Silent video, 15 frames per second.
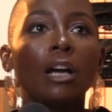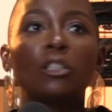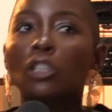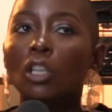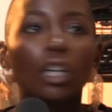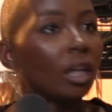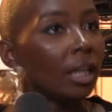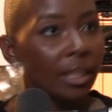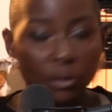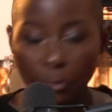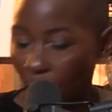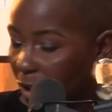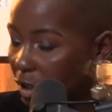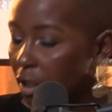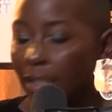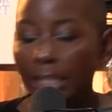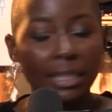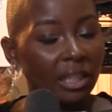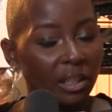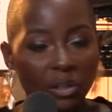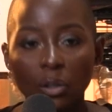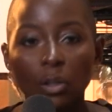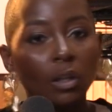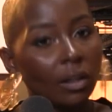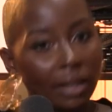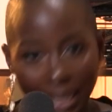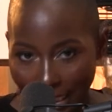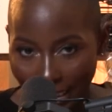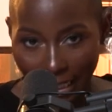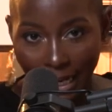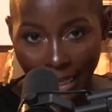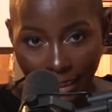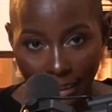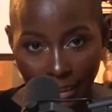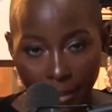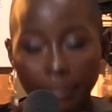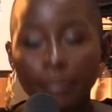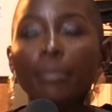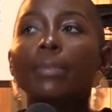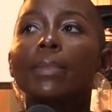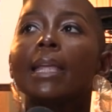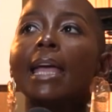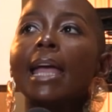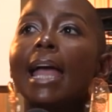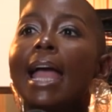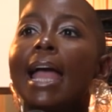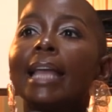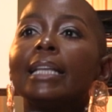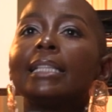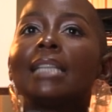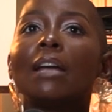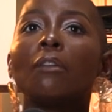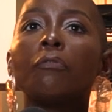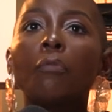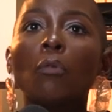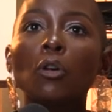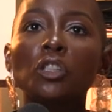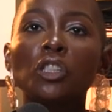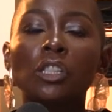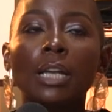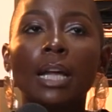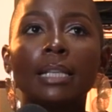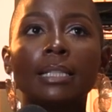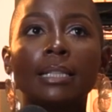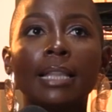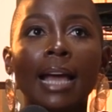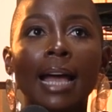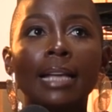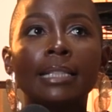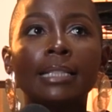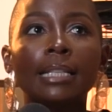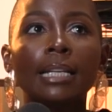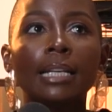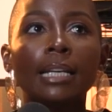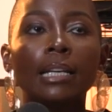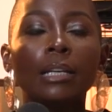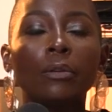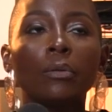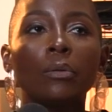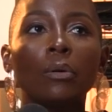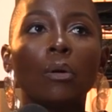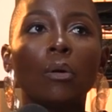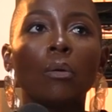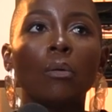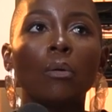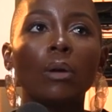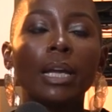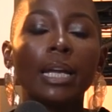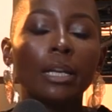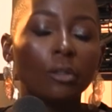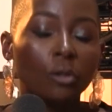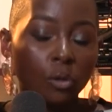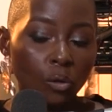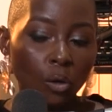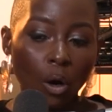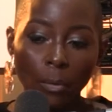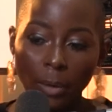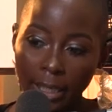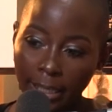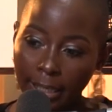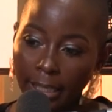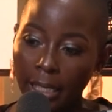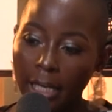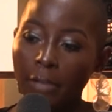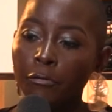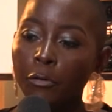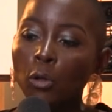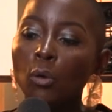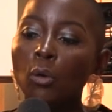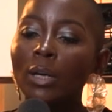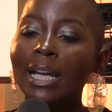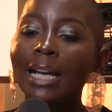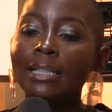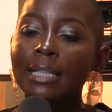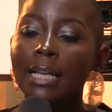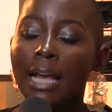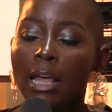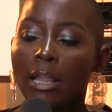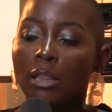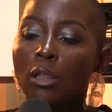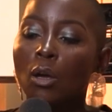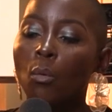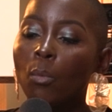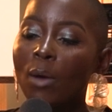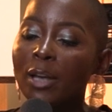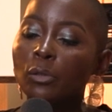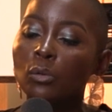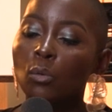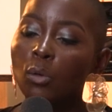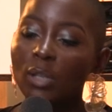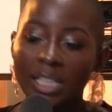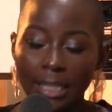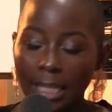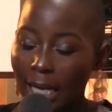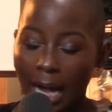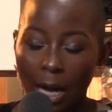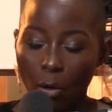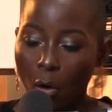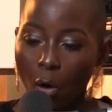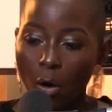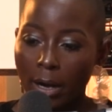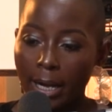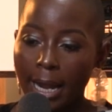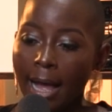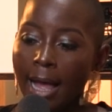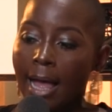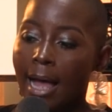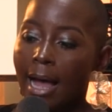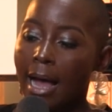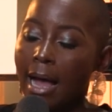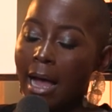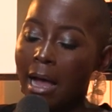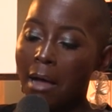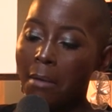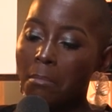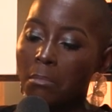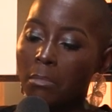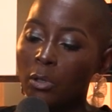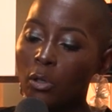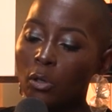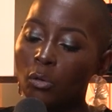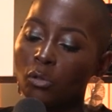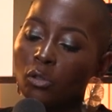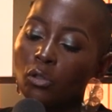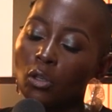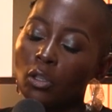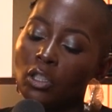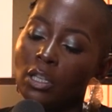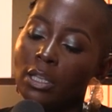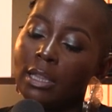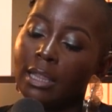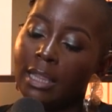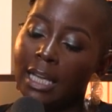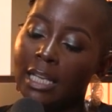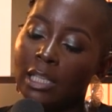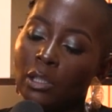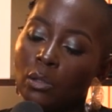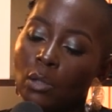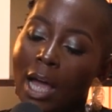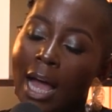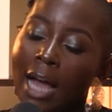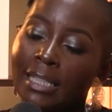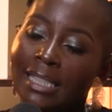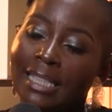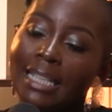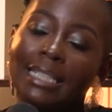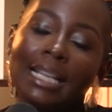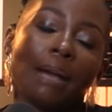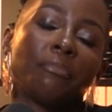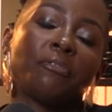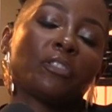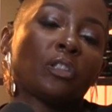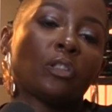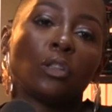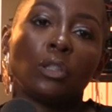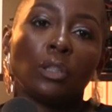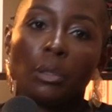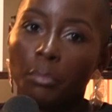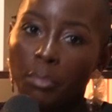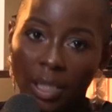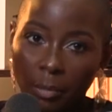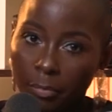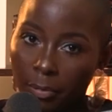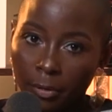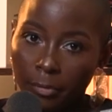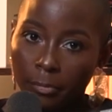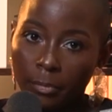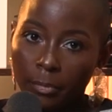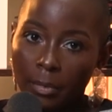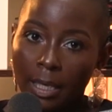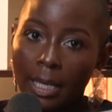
A circle is rigid, it's a circle, that's it. And it's unfortunate that, historically, if you look at the ways kuliseng akhona, certain things are set up for certain people.